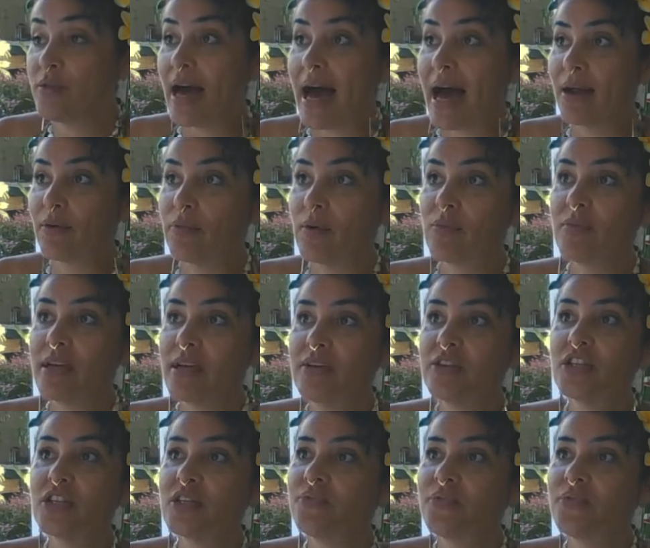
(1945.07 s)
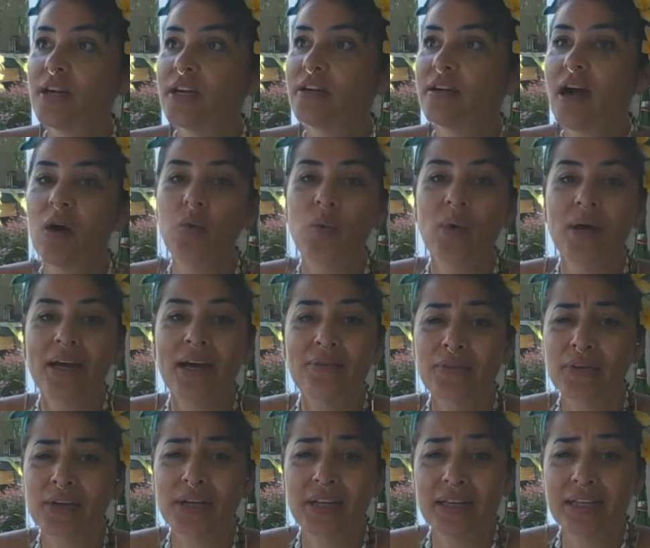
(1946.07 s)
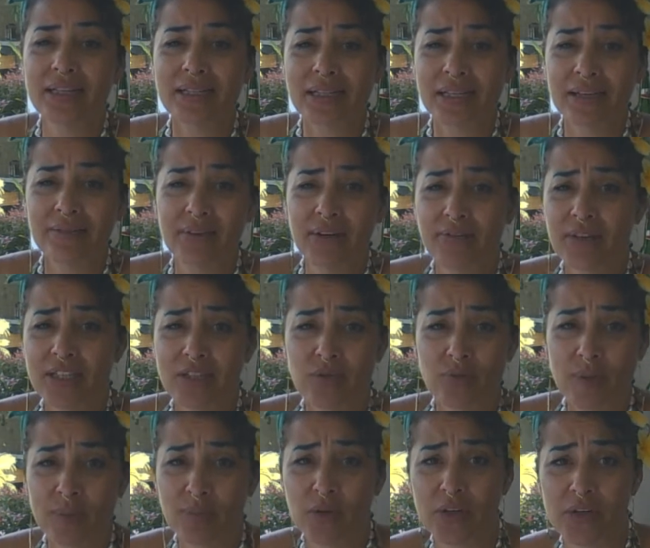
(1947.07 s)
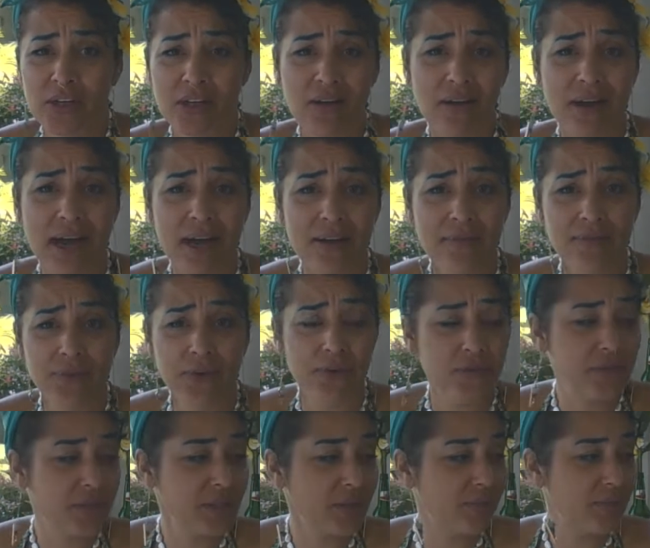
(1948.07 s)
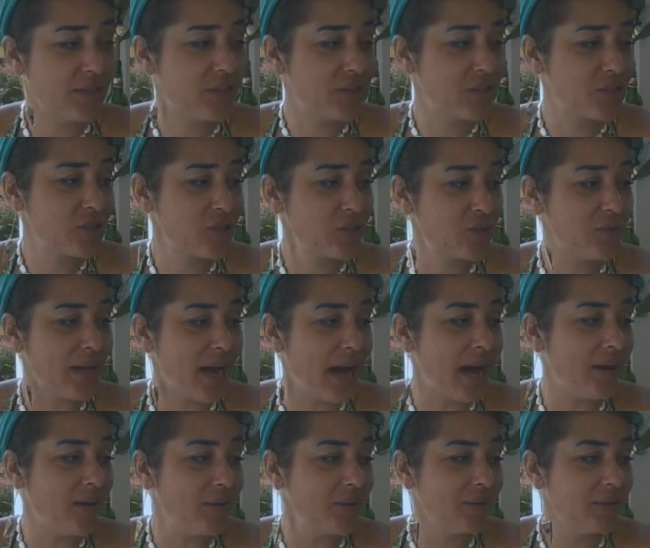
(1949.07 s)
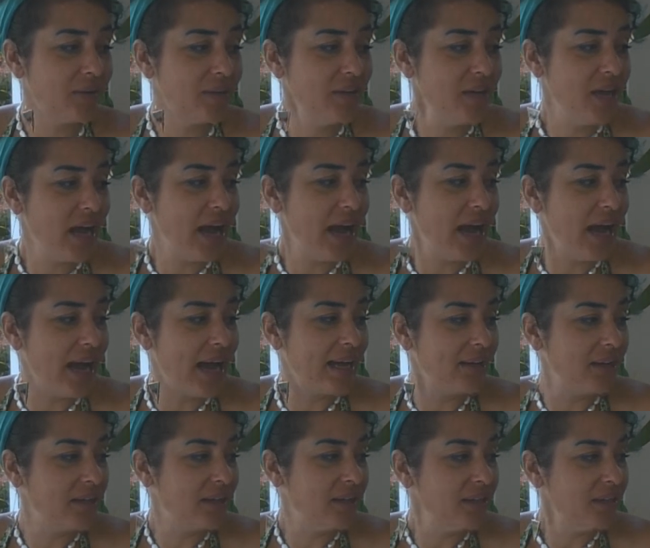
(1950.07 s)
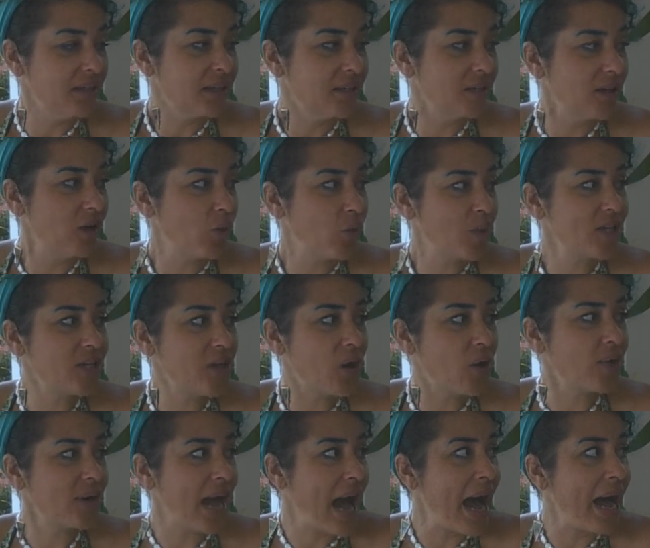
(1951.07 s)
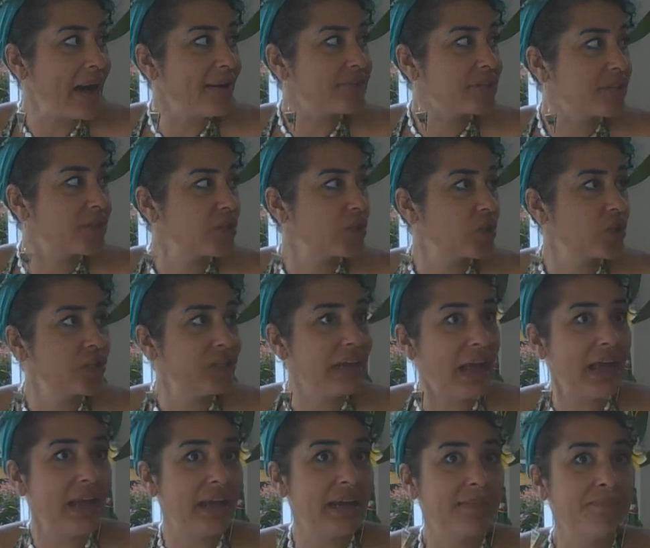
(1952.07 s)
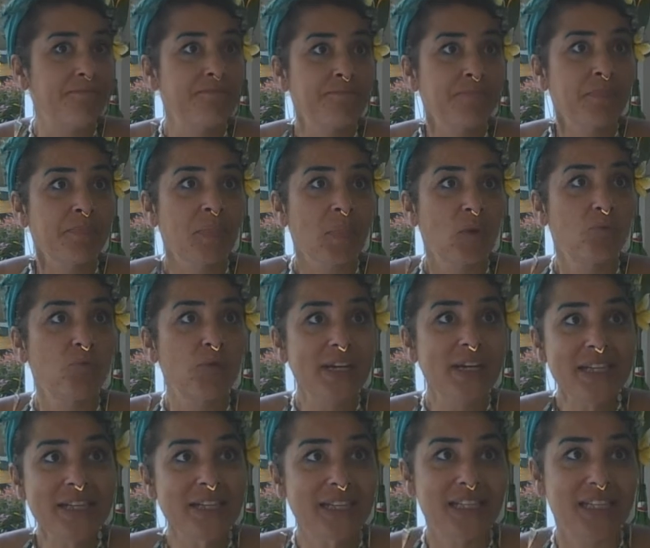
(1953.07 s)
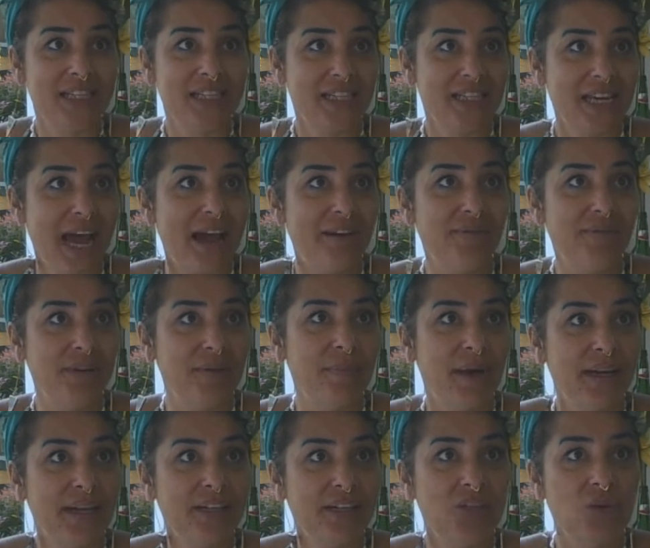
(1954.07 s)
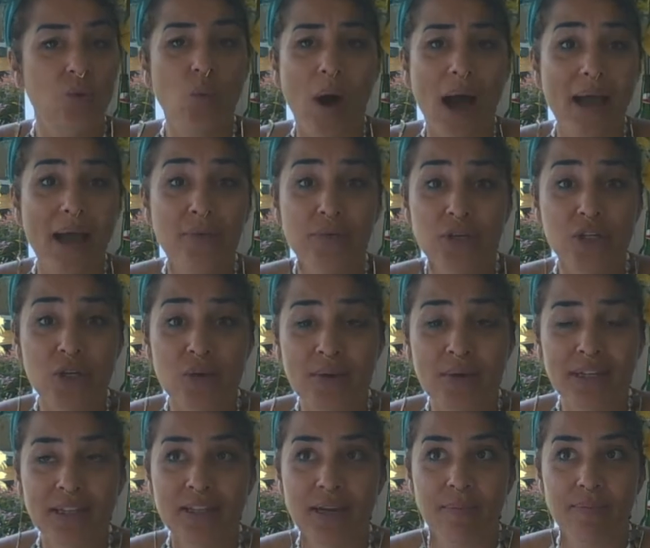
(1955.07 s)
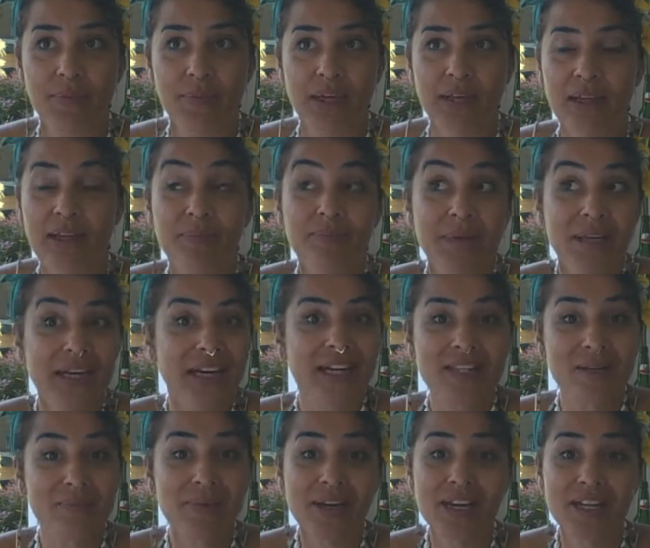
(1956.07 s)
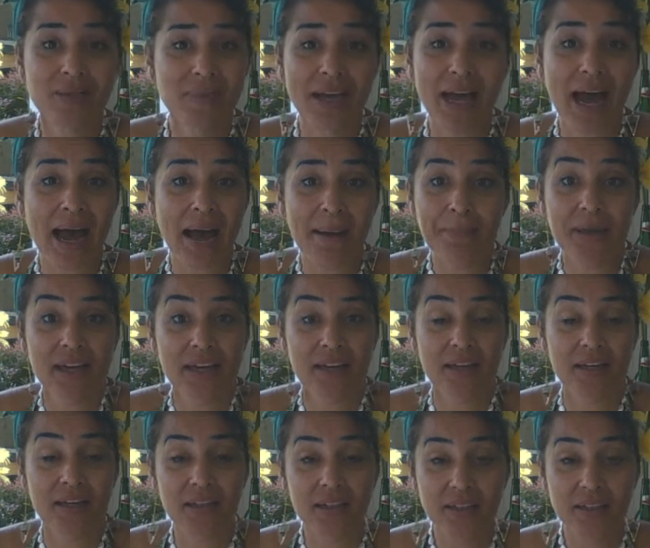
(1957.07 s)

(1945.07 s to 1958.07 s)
that, when we just figure out whatever it is, even if it's we put in our headphones and we just tune out, and, you know, we don't have to create reasons to everybody to why we're doing something, like because it makes me happy,